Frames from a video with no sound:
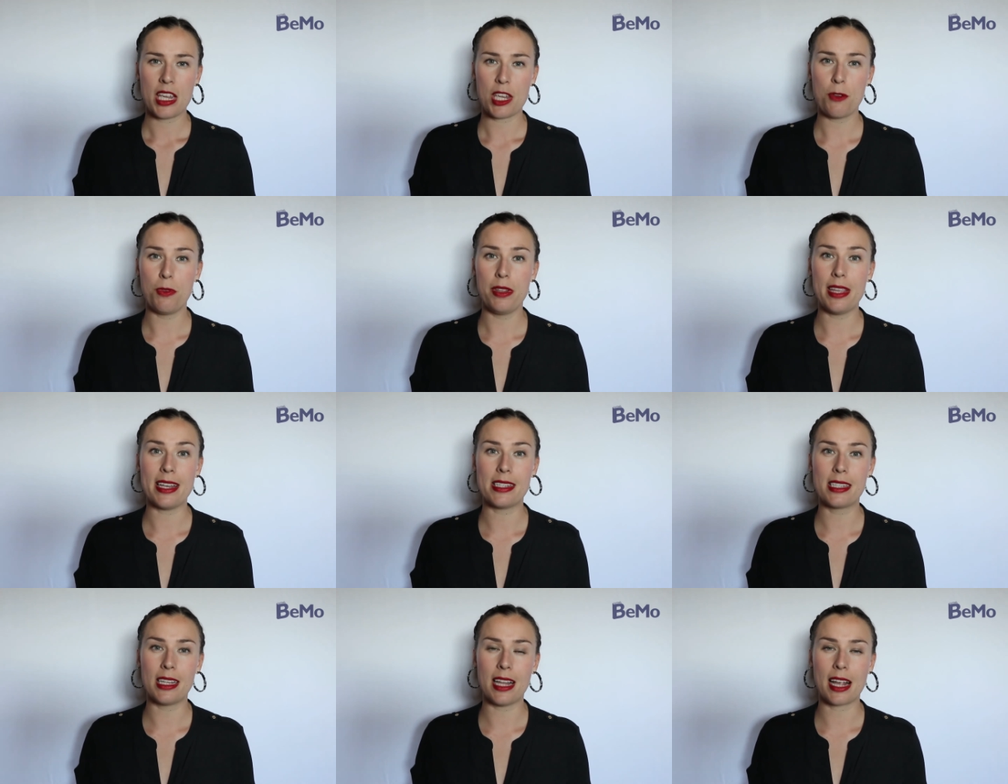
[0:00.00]
You will
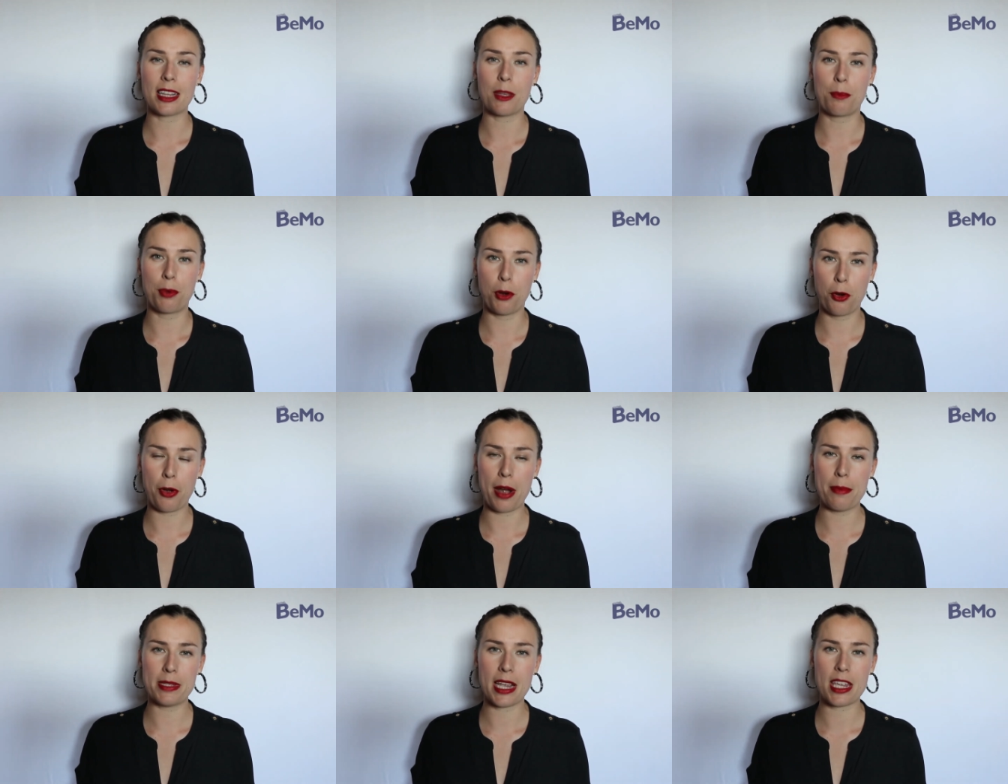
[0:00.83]
then select the
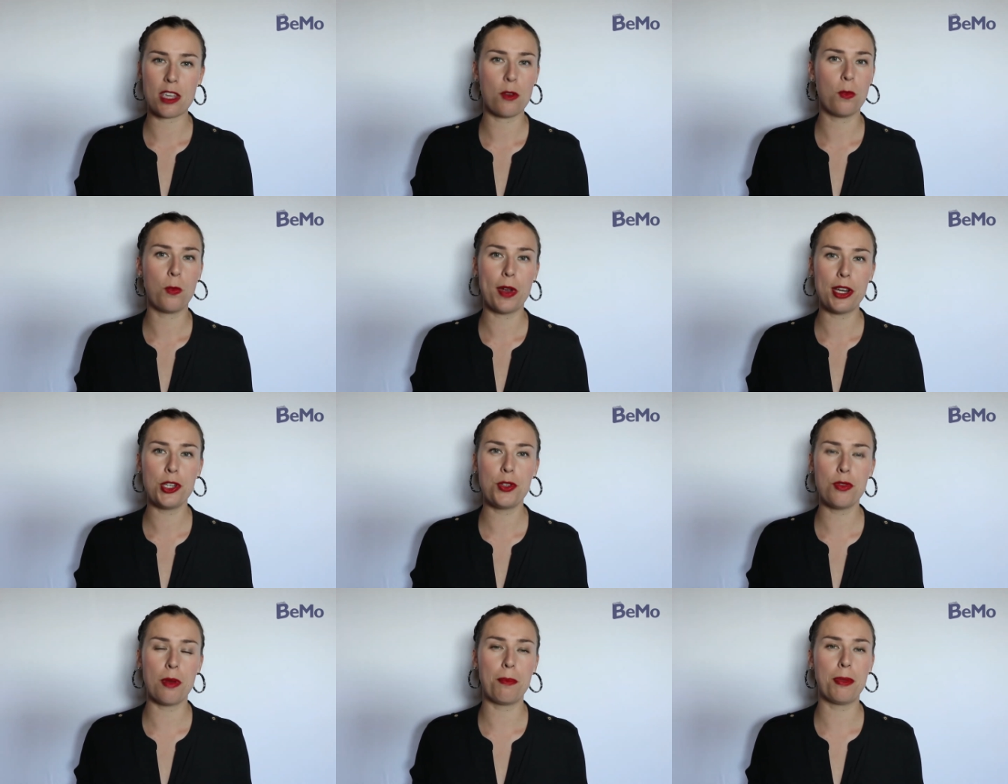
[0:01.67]
programs that you wish
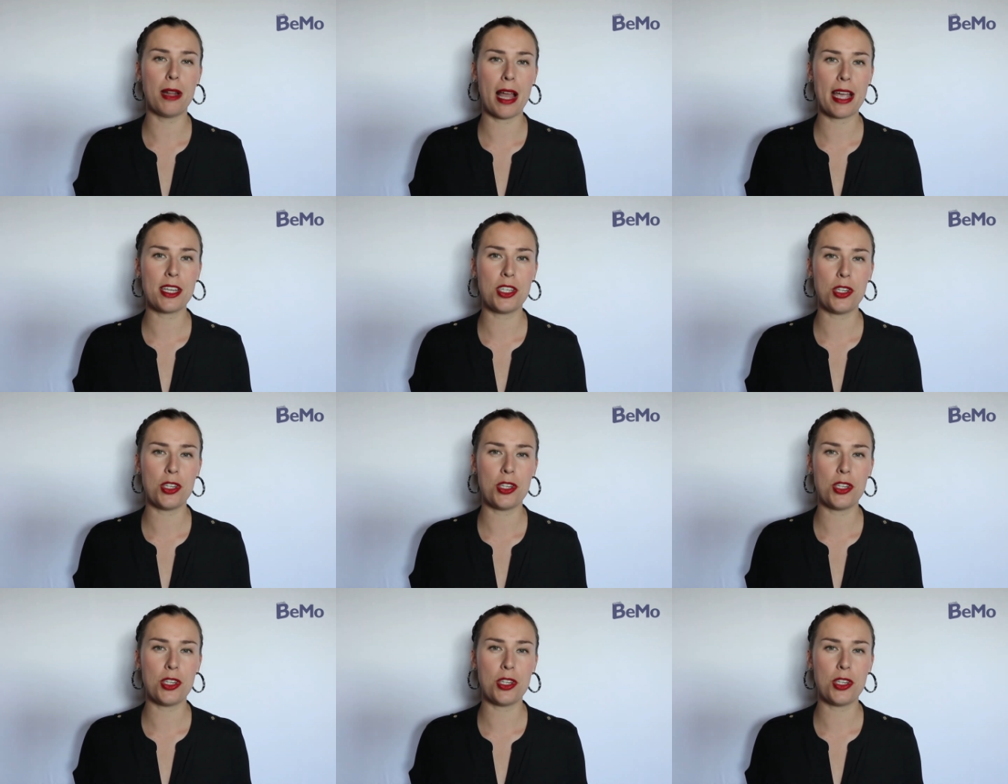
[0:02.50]
to apply